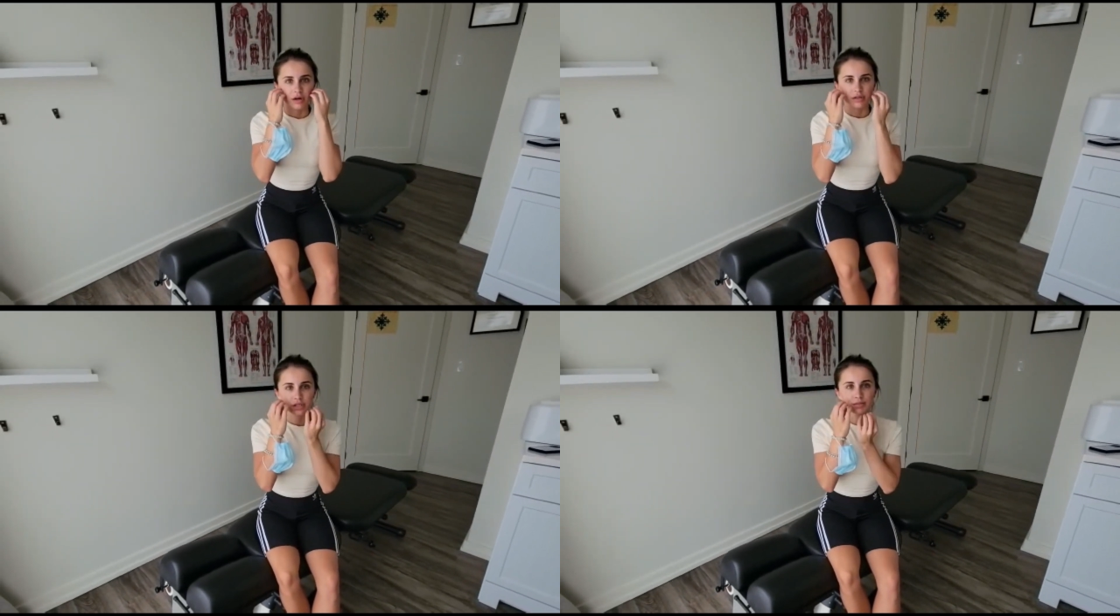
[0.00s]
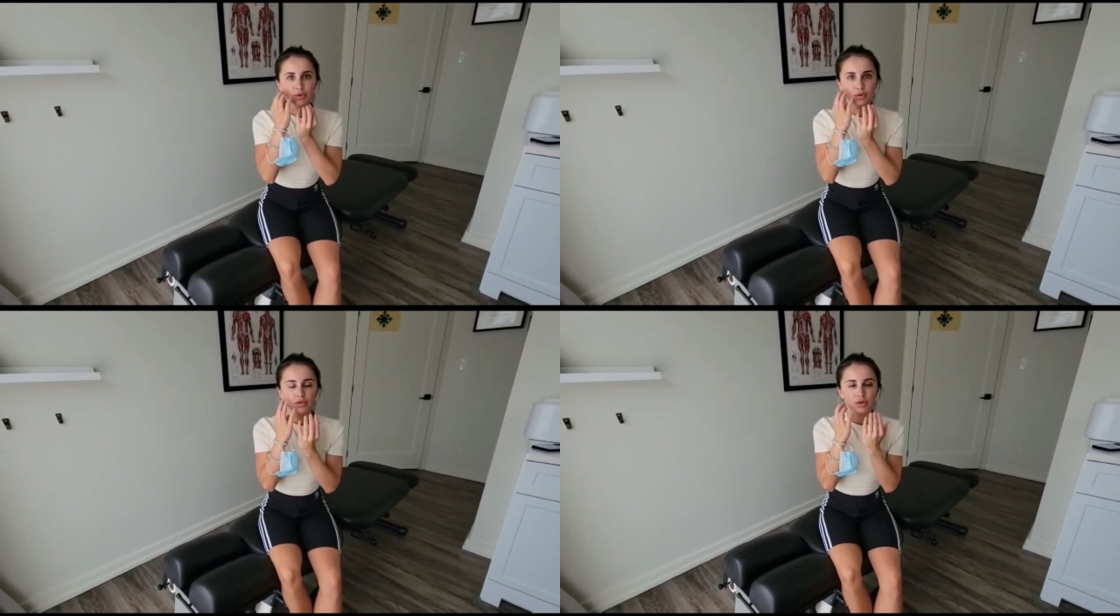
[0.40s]

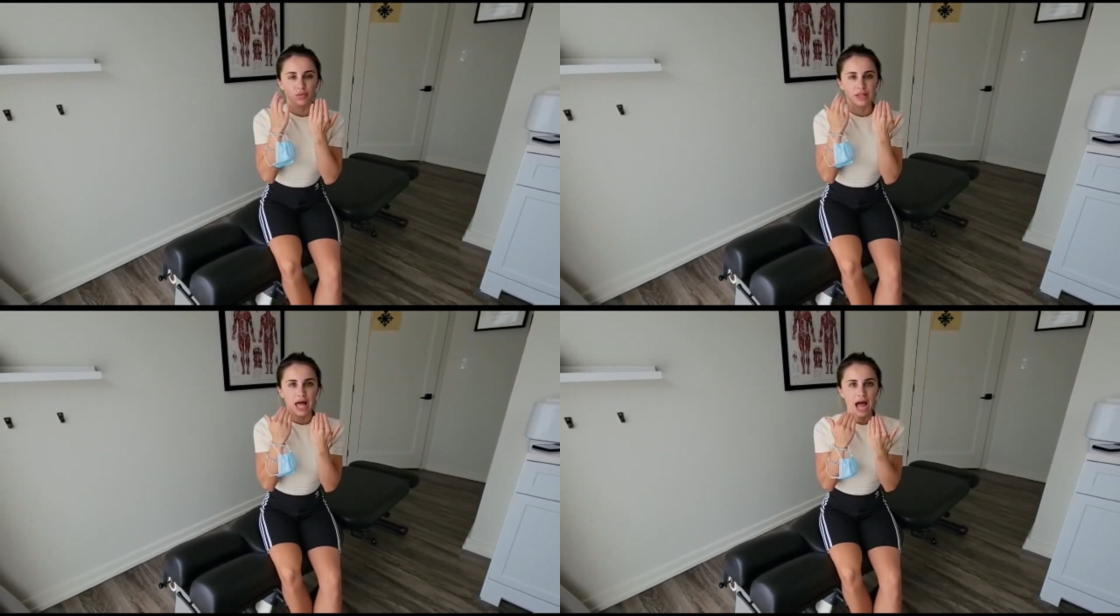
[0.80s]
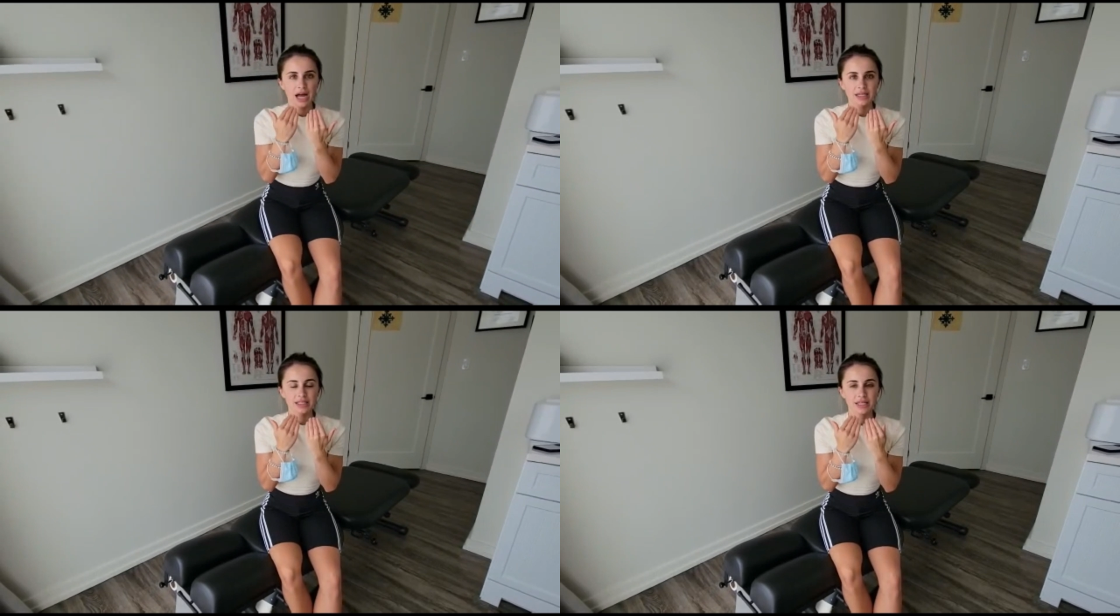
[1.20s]
smooth and
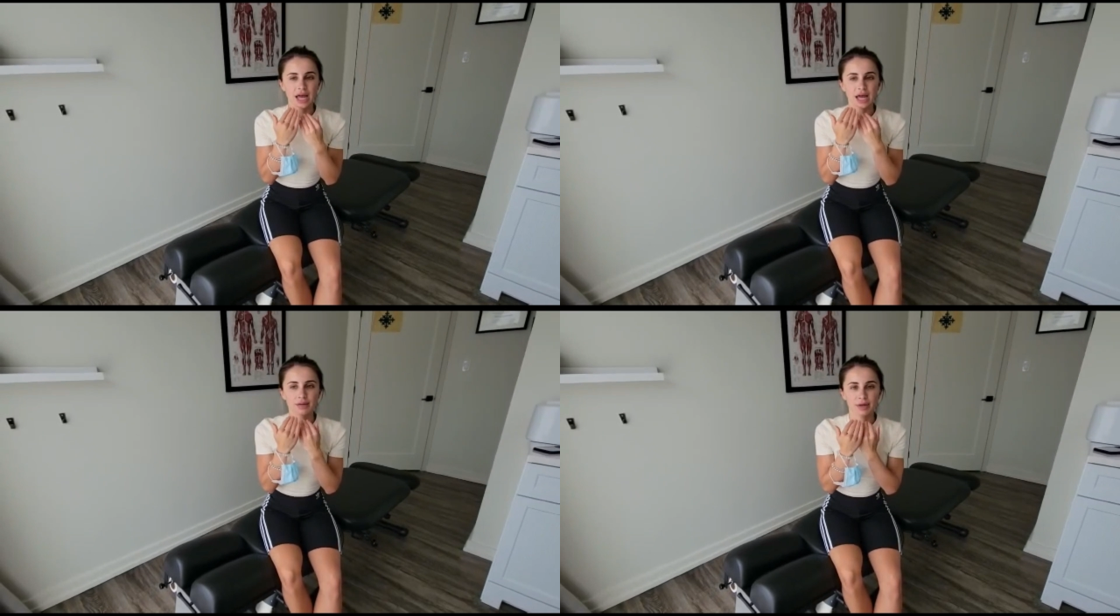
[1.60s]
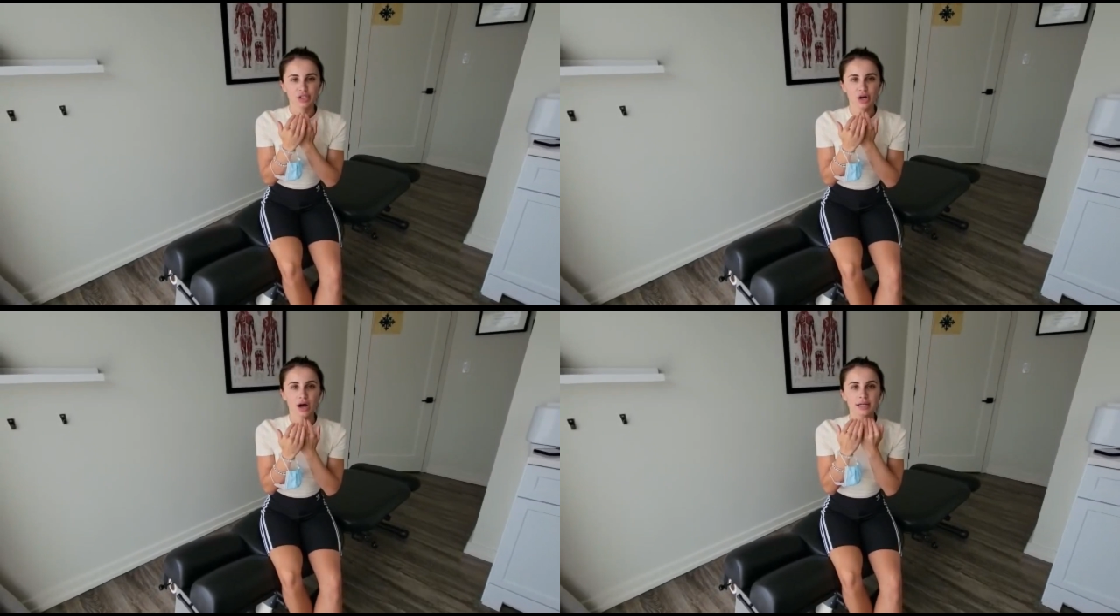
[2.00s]
relaxed and my
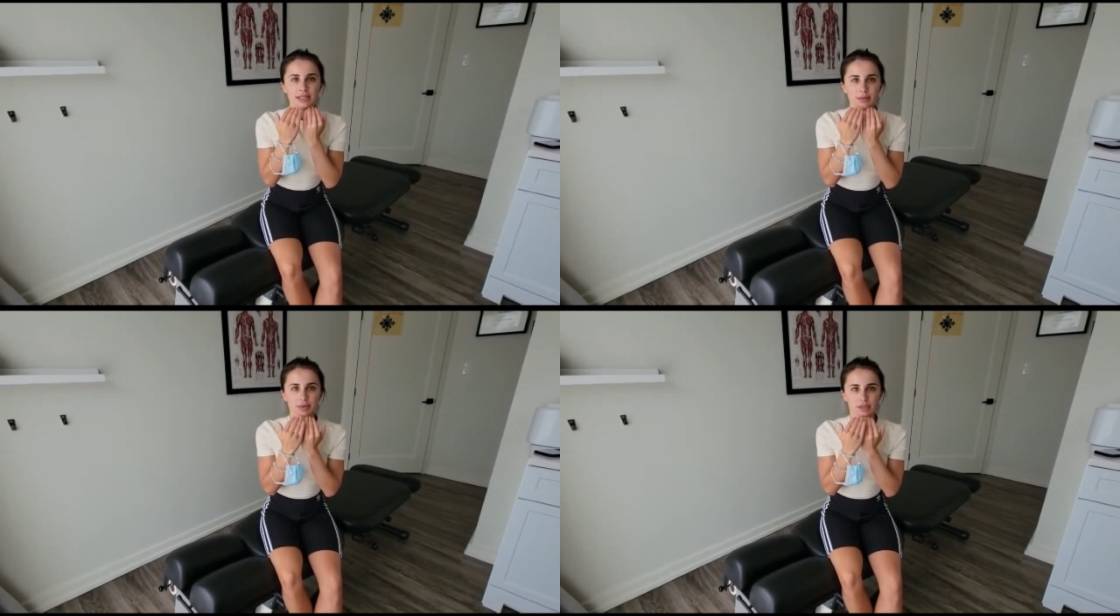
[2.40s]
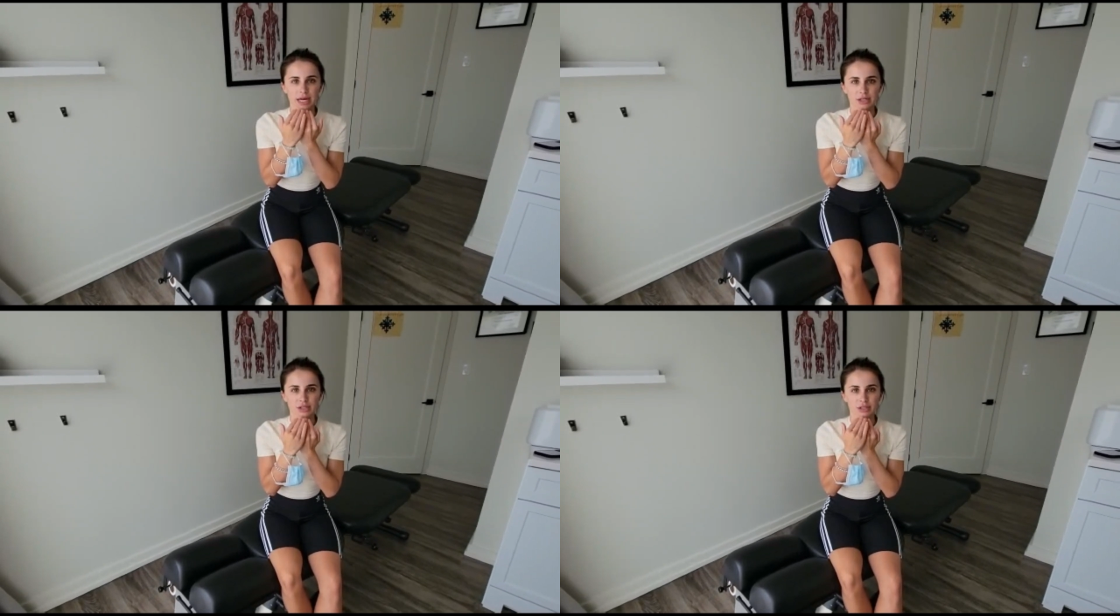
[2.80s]
jaw is able to
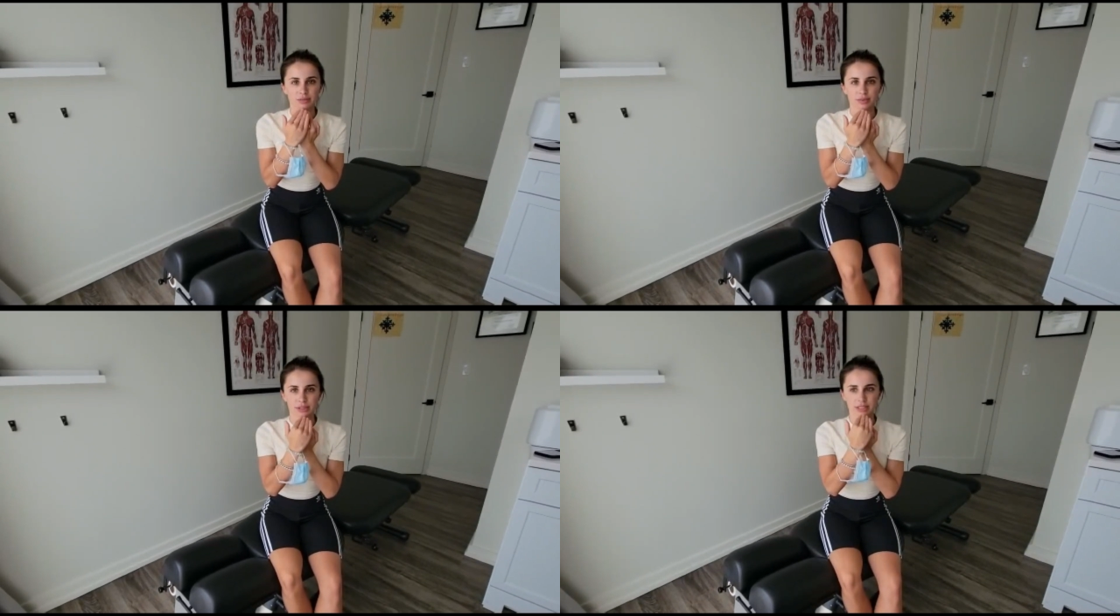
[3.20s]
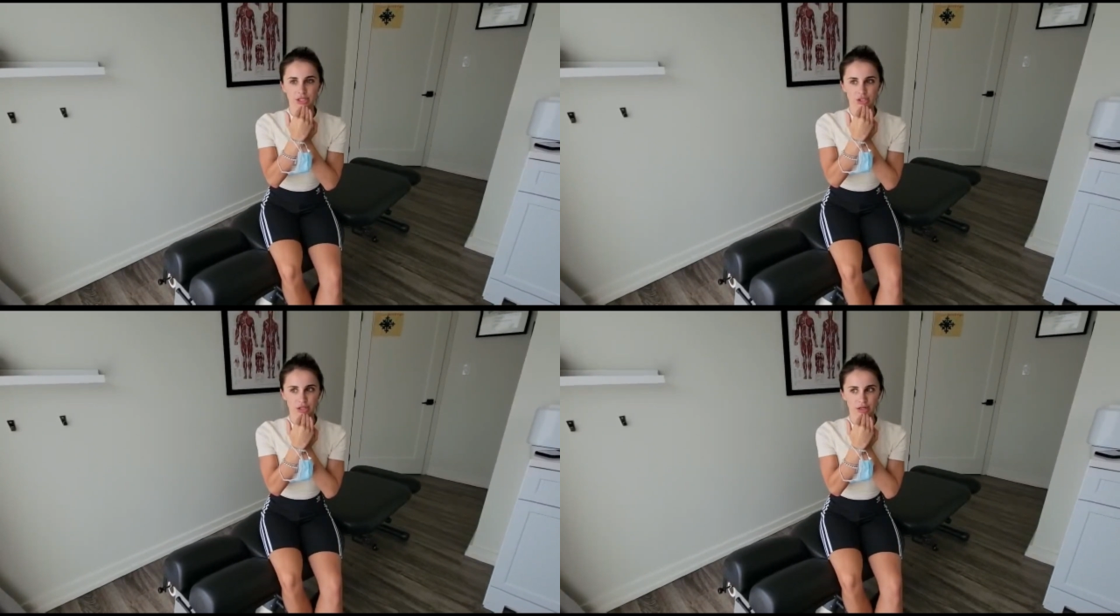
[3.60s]
actually
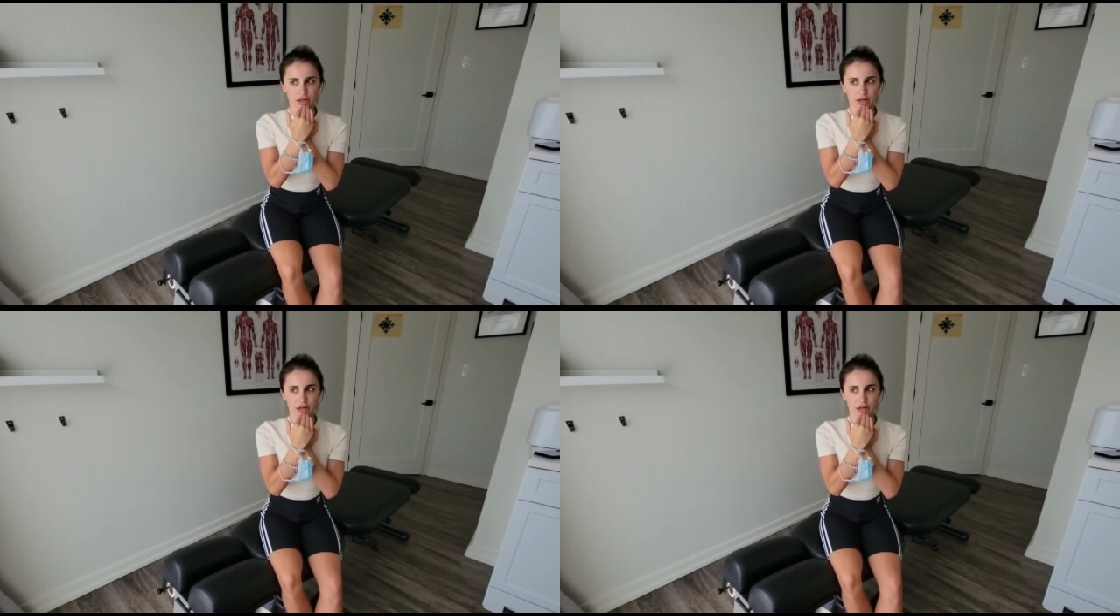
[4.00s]
position